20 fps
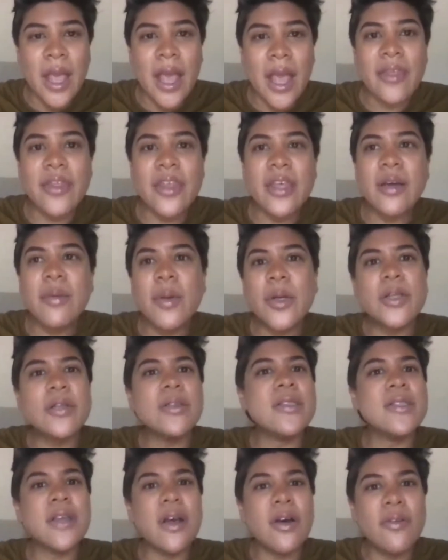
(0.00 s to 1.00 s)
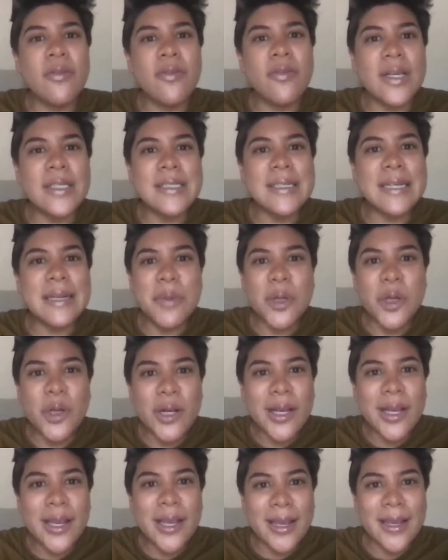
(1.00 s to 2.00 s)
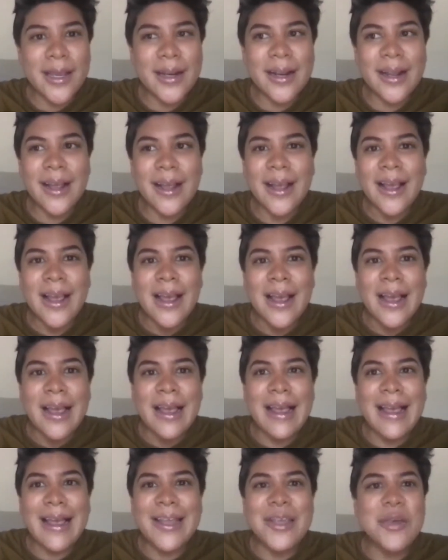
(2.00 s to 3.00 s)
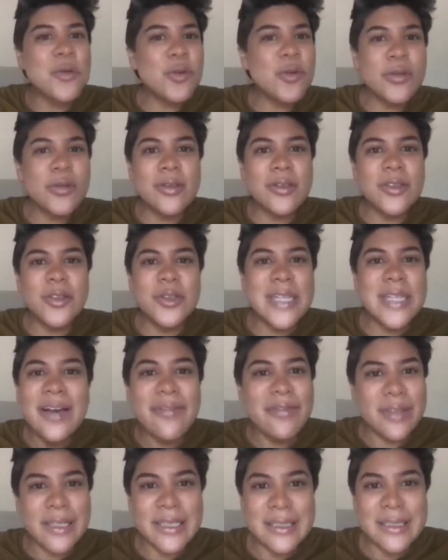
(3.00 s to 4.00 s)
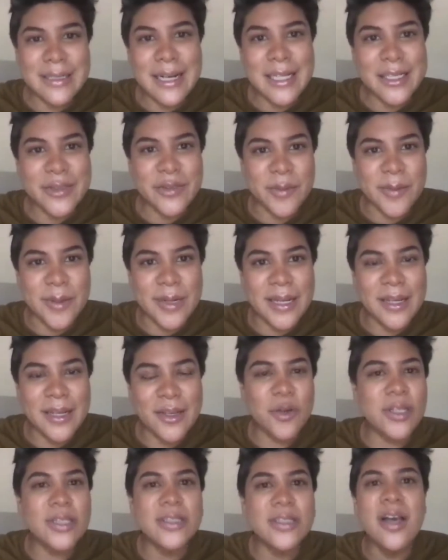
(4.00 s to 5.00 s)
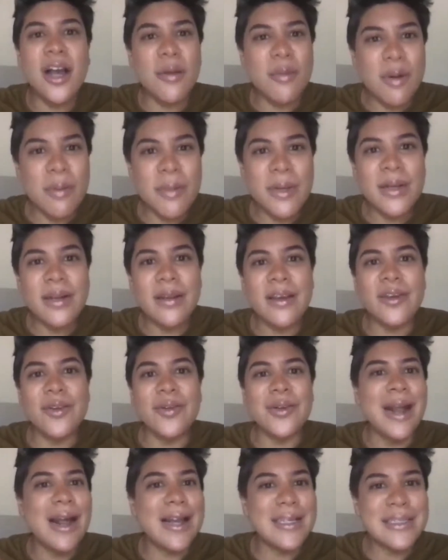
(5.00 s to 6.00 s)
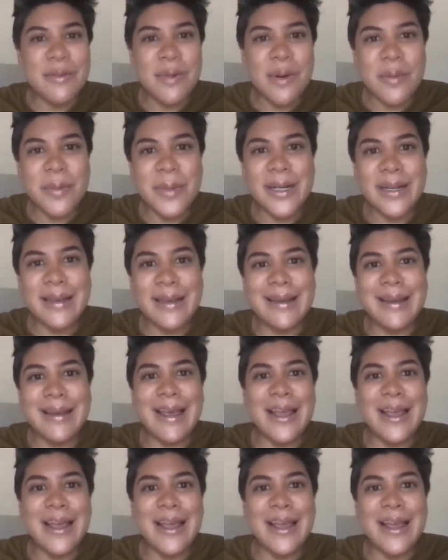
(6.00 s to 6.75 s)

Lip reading: And think about yourself as an immigrant kid, and you definitely didn't ask for money. You didn't talk about money. You didn't ask about money.